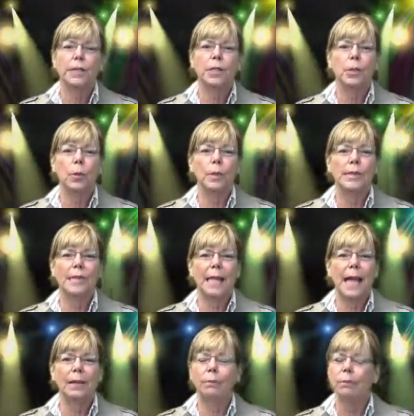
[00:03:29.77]
So once
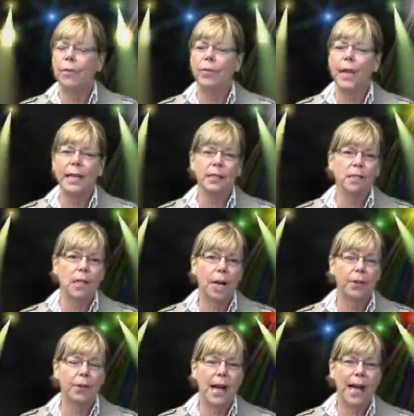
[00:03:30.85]
again, thanks a
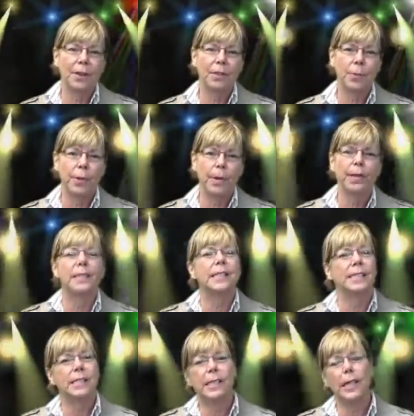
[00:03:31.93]
lot for having me. This
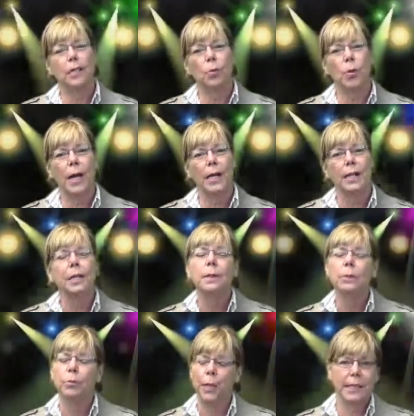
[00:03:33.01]
is Taylor White,
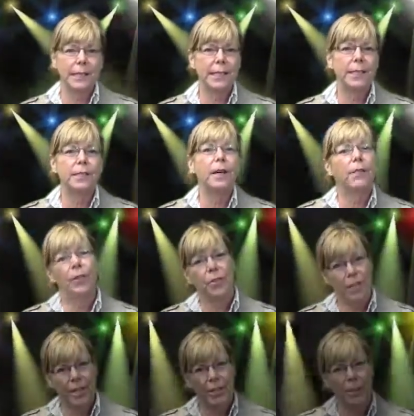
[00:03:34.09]
President of the
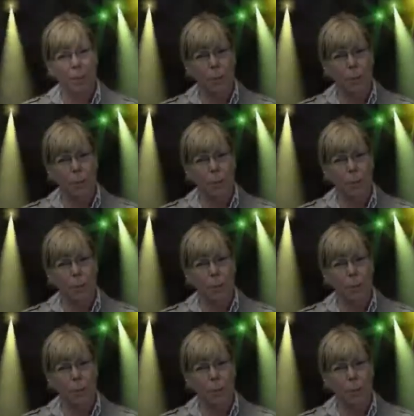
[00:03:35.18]
Theater